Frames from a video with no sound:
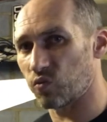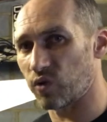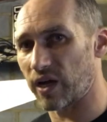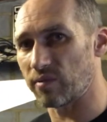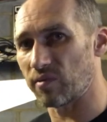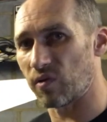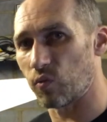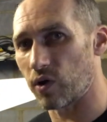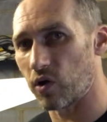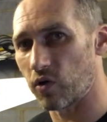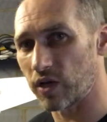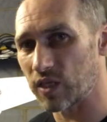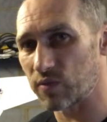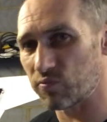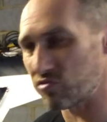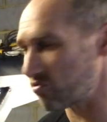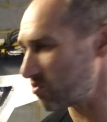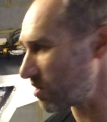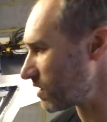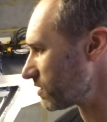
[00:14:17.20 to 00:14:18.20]
the way my welding's
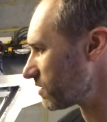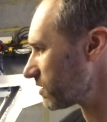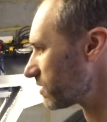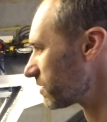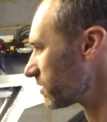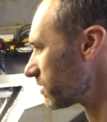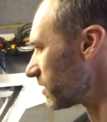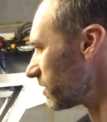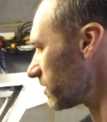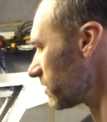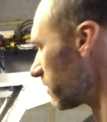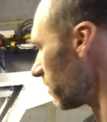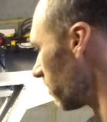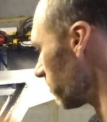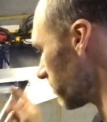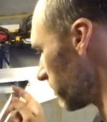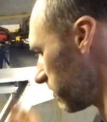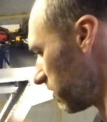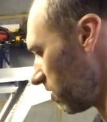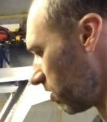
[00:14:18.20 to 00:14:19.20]
progressed. There's
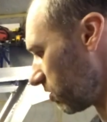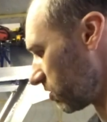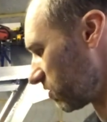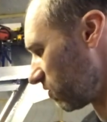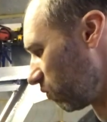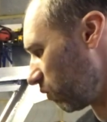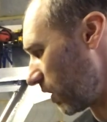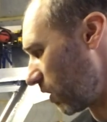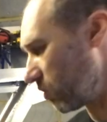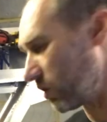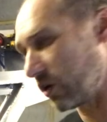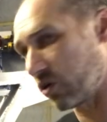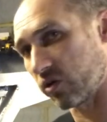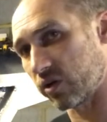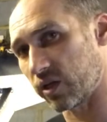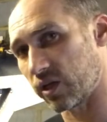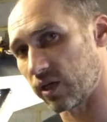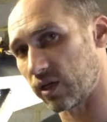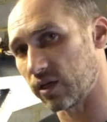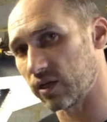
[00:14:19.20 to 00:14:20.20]
lots of welding on
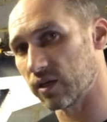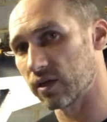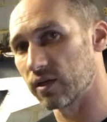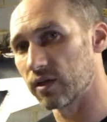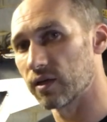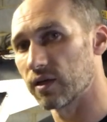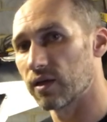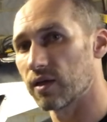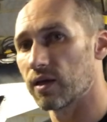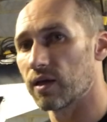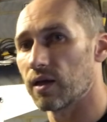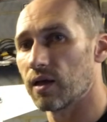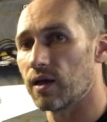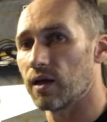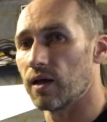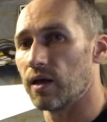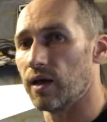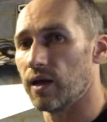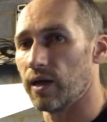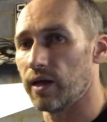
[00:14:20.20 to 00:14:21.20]
here,
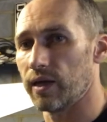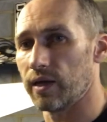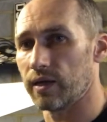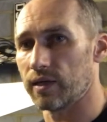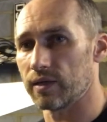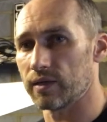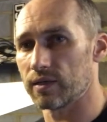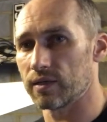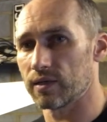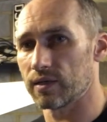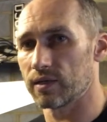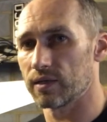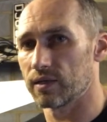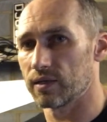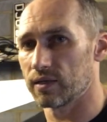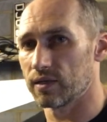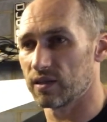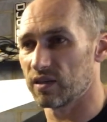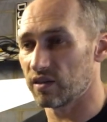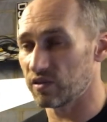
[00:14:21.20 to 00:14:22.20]
and
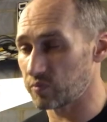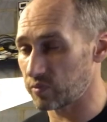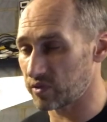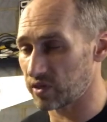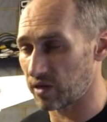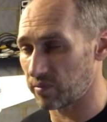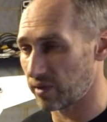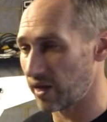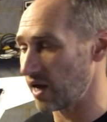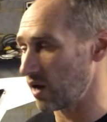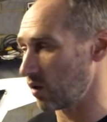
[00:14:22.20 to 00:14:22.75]
it took me